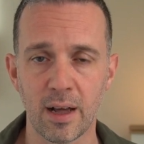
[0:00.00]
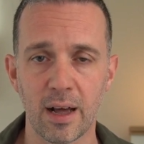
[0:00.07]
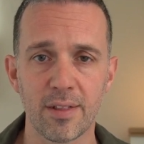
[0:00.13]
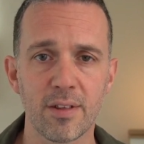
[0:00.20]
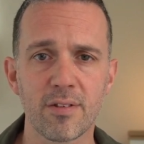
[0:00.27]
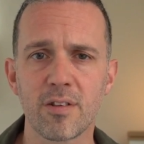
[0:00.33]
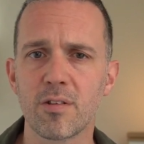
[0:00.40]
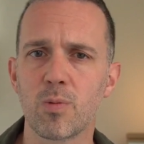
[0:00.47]
And
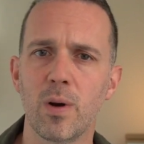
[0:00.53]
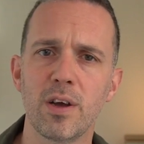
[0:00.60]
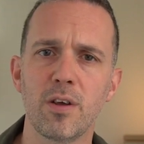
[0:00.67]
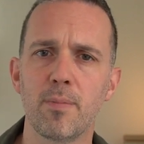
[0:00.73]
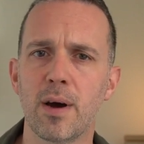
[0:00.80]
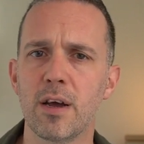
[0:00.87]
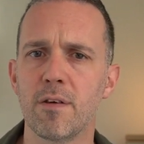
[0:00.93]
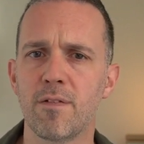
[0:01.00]
this is where you
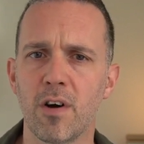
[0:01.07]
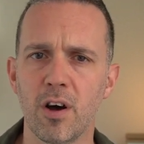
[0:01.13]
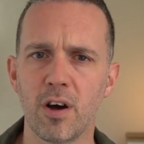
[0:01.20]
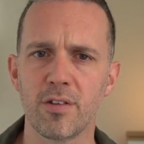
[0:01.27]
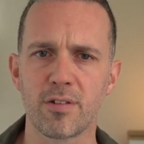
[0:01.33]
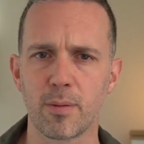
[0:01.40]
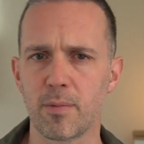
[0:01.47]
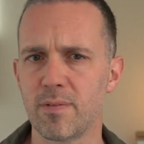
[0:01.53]
may have
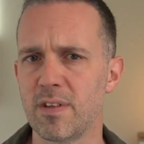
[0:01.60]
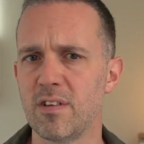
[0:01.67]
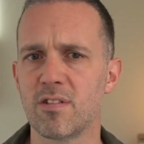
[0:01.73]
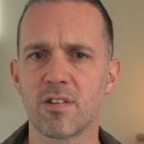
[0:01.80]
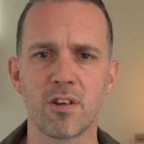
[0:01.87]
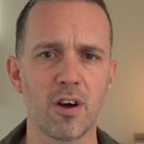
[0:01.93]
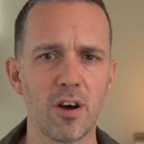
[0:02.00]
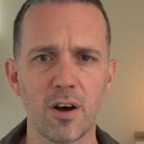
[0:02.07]
heard some of
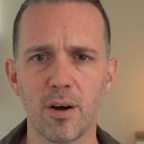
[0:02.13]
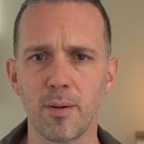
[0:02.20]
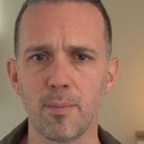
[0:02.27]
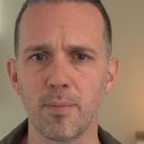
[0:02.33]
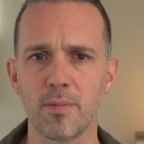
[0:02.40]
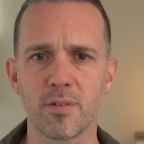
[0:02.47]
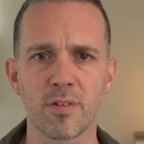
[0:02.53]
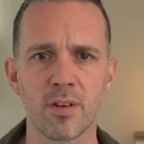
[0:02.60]
these
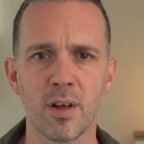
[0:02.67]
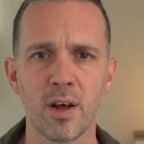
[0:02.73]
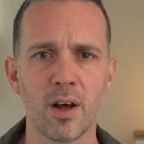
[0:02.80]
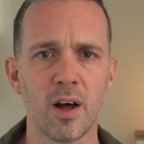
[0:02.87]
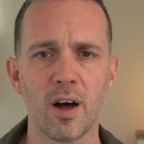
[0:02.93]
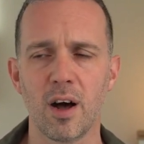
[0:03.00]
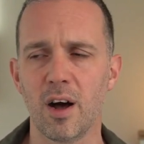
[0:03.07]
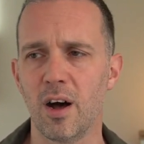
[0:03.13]
terms,
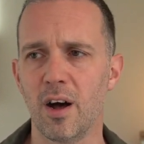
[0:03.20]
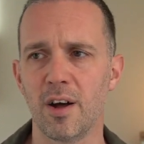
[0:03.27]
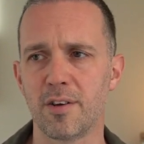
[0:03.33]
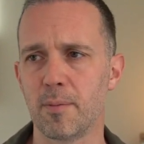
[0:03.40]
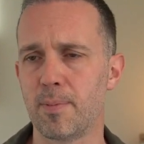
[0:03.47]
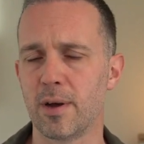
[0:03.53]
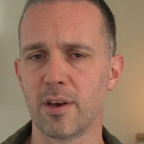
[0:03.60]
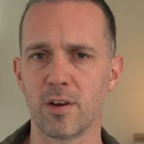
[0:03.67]

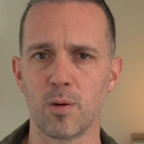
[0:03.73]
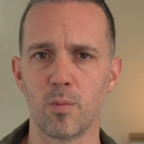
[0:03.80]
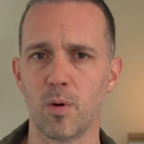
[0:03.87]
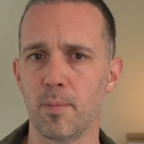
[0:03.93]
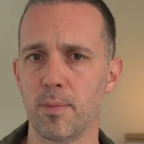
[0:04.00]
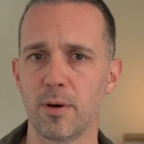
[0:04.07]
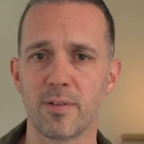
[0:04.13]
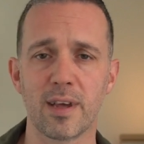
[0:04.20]
depending on
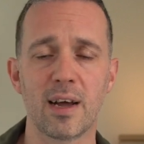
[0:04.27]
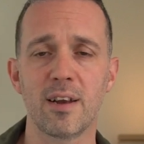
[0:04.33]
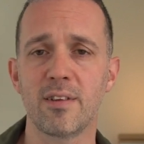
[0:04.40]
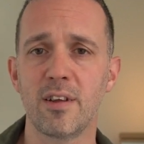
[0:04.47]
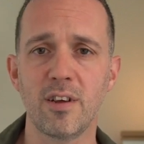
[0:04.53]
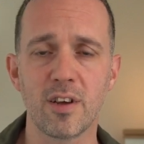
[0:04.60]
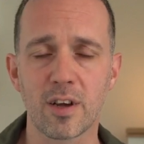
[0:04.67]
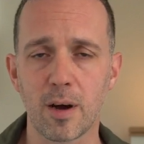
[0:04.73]
what
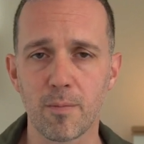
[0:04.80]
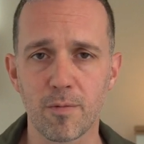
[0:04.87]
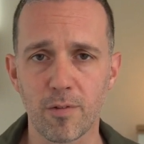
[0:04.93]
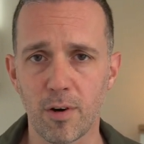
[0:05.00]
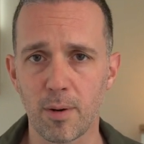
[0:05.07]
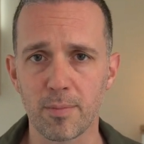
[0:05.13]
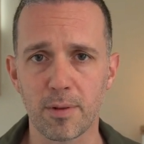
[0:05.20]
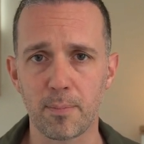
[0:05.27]
modality you come
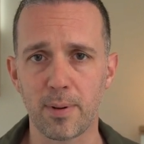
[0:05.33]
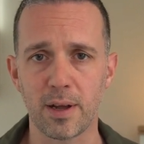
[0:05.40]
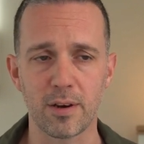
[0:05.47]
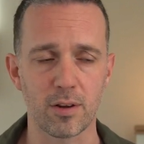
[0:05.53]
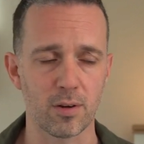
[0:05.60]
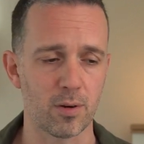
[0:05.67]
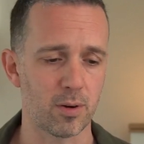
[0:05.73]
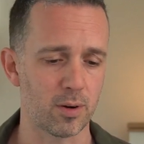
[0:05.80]
from,
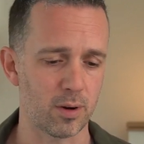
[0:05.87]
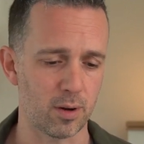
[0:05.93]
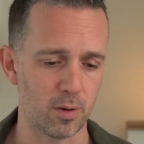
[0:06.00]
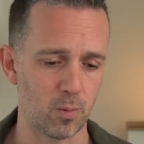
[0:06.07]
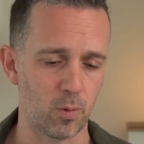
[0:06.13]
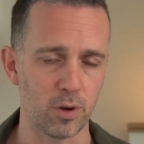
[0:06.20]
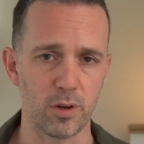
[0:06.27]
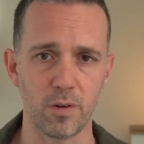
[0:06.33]
depending on
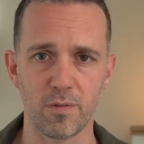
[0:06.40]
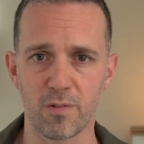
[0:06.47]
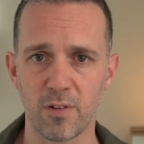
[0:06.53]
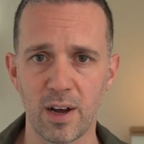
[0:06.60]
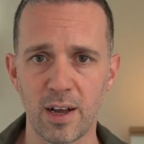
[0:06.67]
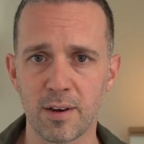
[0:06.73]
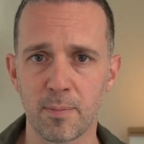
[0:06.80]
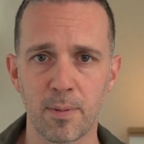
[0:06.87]
what you've
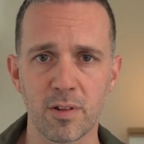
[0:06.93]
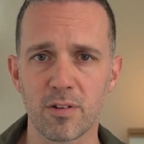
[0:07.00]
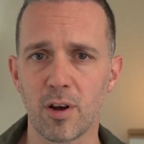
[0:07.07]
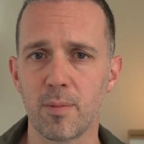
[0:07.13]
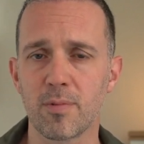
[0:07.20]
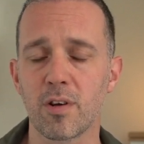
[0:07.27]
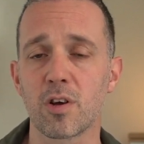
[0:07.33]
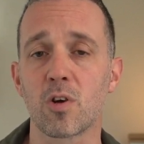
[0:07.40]
read, but
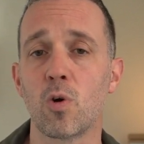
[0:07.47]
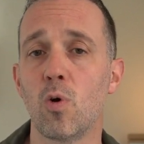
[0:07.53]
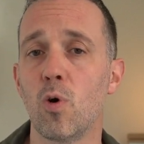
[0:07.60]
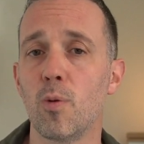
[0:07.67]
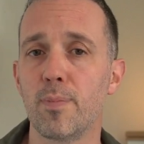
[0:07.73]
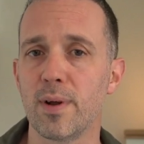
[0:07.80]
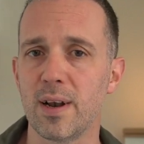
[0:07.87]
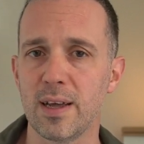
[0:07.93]
terms like
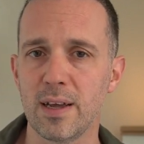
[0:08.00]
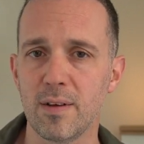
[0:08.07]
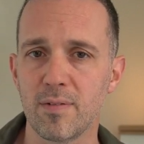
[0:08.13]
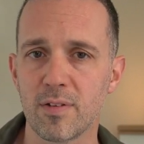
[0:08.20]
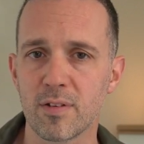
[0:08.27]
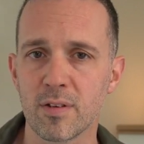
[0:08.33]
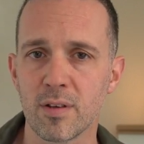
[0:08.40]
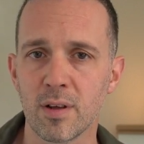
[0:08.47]
core
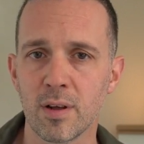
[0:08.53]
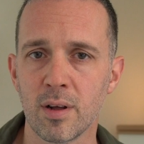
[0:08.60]
beliefs,